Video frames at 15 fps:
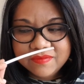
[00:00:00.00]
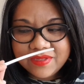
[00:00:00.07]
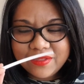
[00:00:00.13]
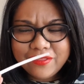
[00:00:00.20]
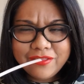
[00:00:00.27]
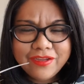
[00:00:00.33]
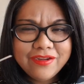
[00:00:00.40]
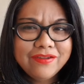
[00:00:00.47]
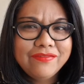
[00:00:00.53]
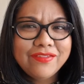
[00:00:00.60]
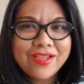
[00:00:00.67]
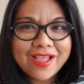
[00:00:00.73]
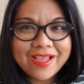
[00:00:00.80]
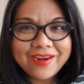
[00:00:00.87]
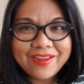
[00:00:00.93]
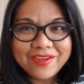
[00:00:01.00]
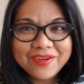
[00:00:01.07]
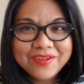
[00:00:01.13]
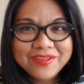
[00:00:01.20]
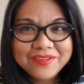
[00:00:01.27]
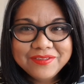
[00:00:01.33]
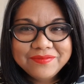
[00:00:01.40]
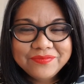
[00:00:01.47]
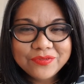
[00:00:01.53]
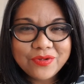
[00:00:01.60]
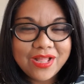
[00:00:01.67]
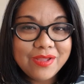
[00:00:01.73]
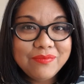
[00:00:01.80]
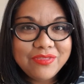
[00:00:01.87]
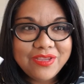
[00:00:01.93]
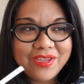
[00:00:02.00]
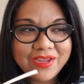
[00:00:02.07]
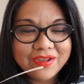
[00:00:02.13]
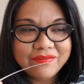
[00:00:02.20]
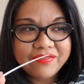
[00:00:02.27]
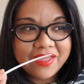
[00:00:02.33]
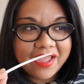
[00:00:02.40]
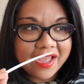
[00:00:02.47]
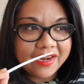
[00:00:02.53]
And think of the attic. Well, I'm thinking of the